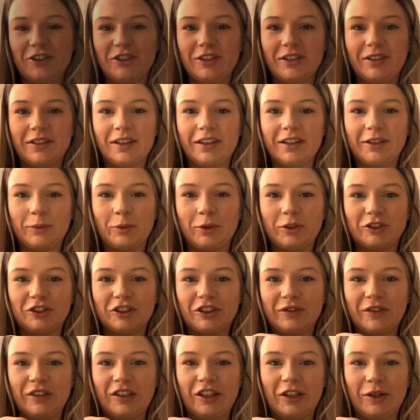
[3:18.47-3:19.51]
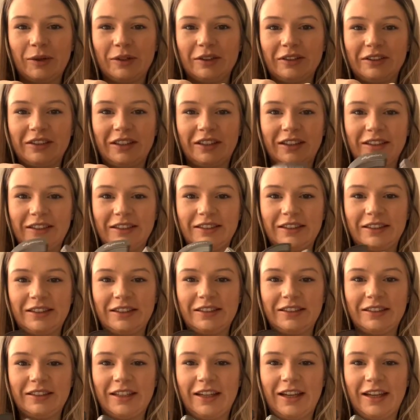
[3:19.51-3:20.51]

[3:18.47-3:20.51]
like watched a video on Dyson,